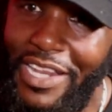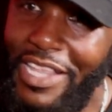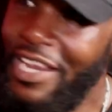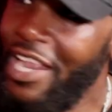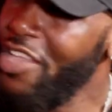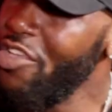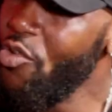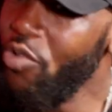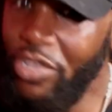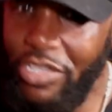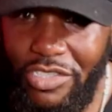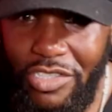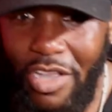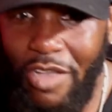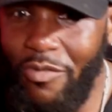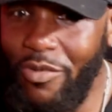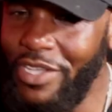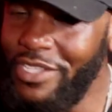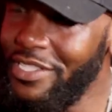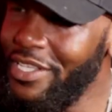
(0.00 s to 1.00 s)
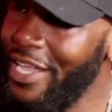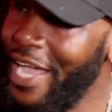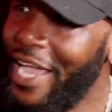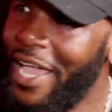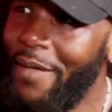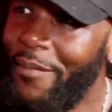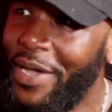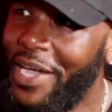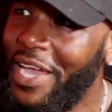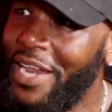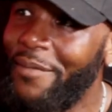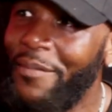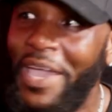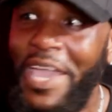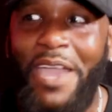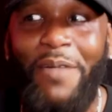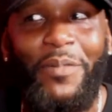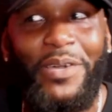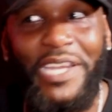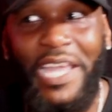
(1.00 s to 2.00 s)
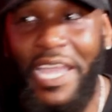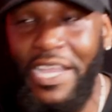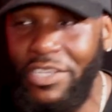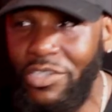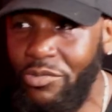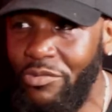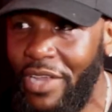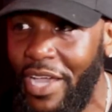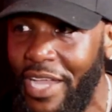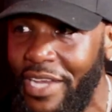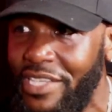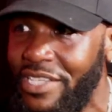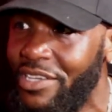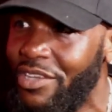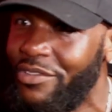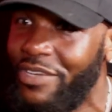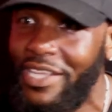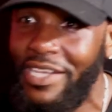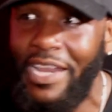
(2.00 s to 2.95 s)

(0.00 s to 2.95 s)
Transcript: And they like, yo, what's up? What's up? I got my gun in my hand, but they ain't do nothing.